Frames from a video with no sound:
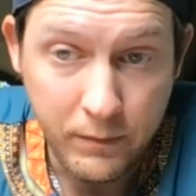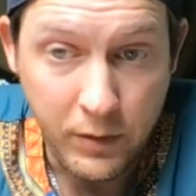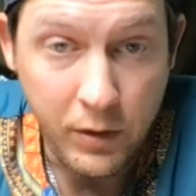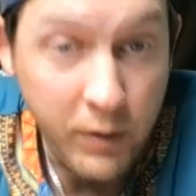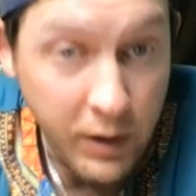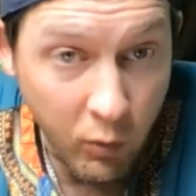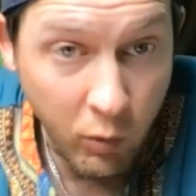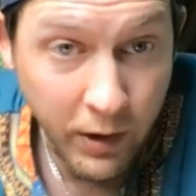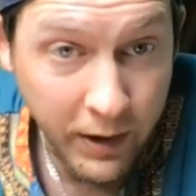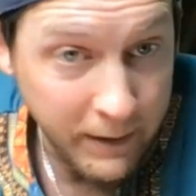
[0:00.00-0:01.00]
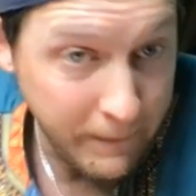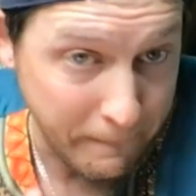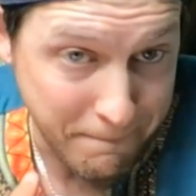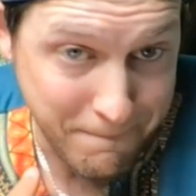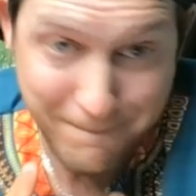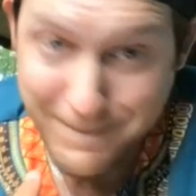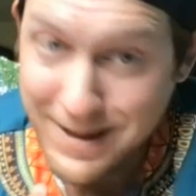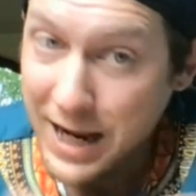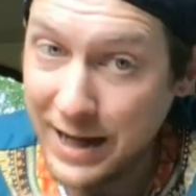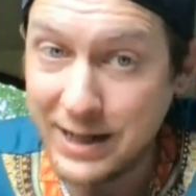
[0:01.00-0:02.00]
You need to want it
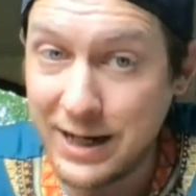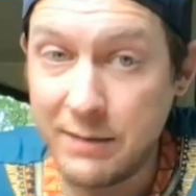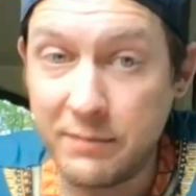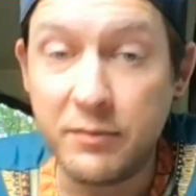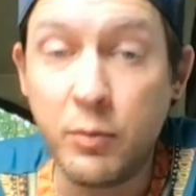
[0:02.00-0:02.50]
10 times